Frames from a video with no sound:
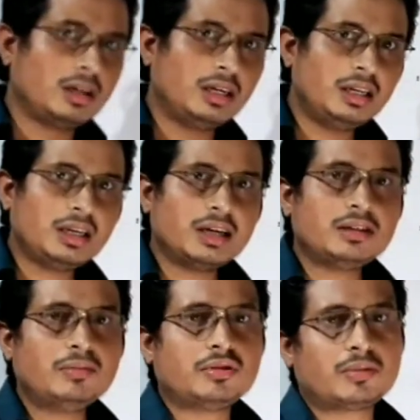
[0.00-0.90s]
In case
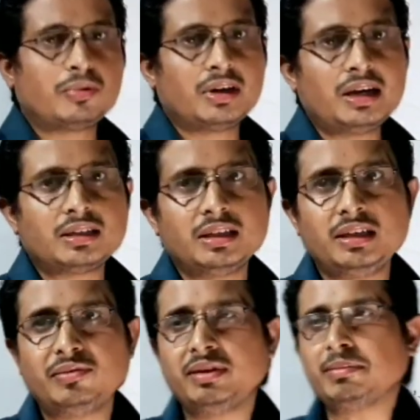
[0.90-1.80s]
of dot product,
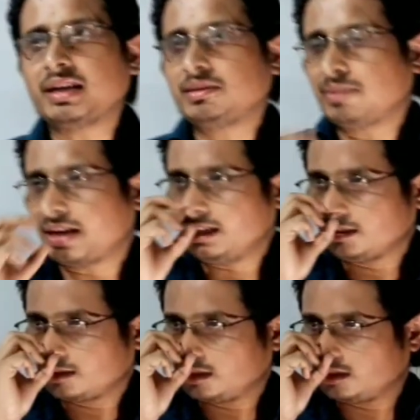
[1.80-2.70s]
if we multiply
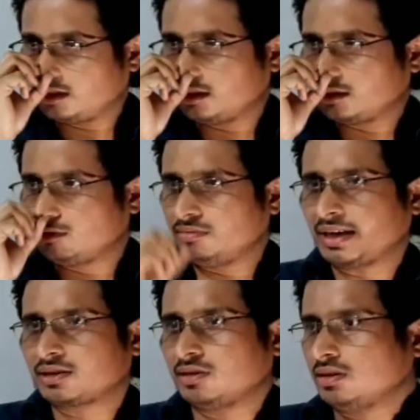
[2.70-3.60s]
two
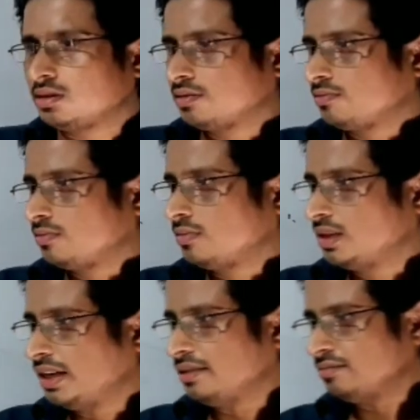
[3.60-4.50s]
vectors,
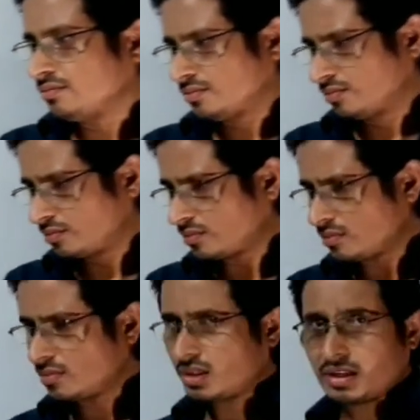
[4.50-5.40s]
then
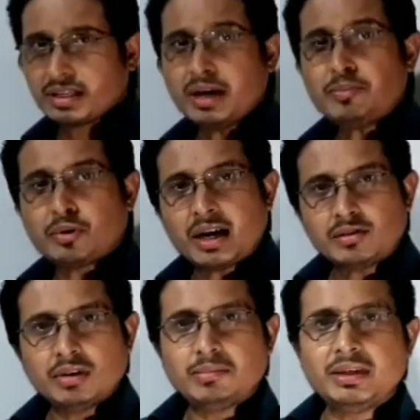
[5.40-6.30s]
their product
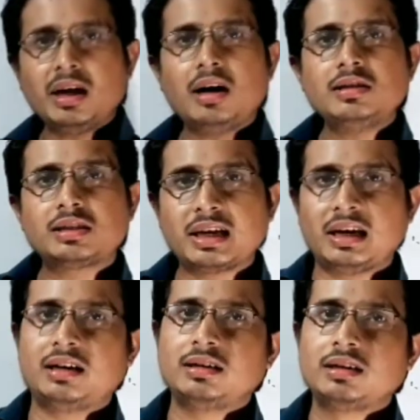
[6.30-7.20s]
will be a
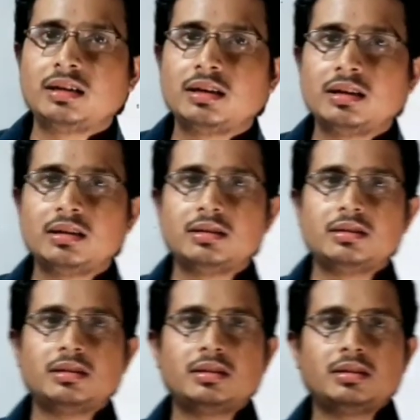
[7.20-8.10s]
scalar,
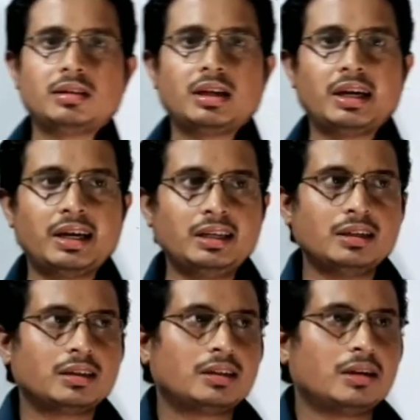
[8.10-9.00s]
and
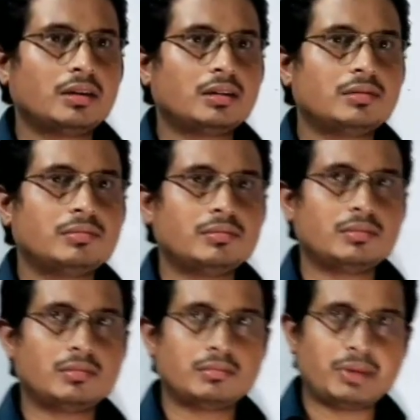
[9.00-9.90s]
the
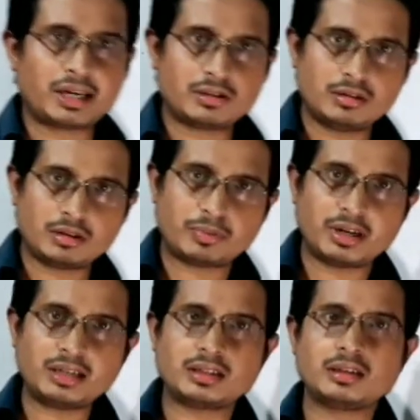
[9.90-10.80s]
vector dot
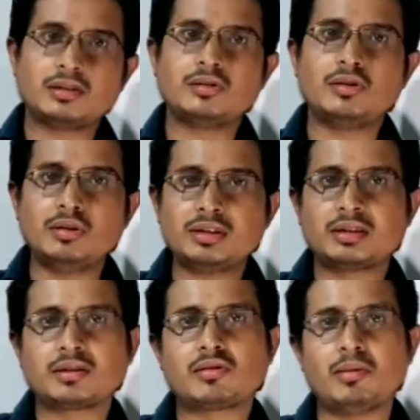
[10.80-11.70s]
product
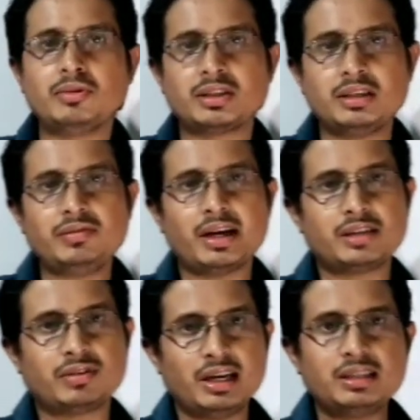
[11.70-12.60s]
holds commutative
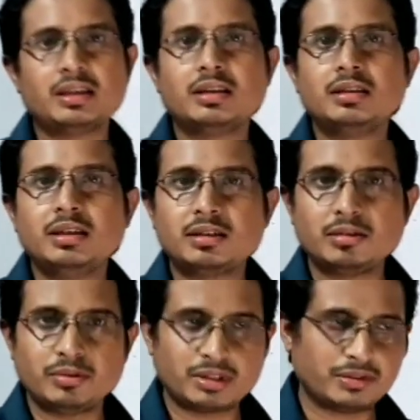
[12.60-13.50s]
as well as
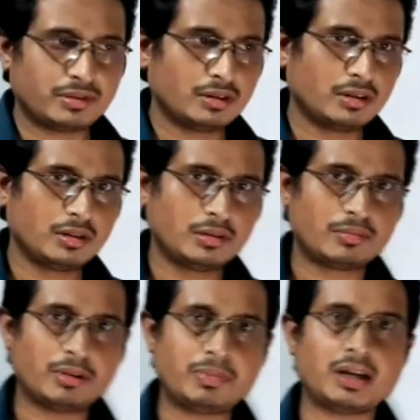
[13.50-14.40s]
distributive
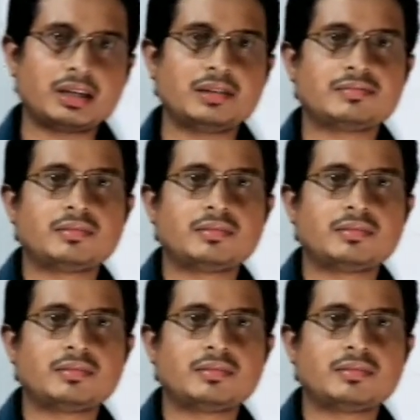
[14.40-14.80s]
property.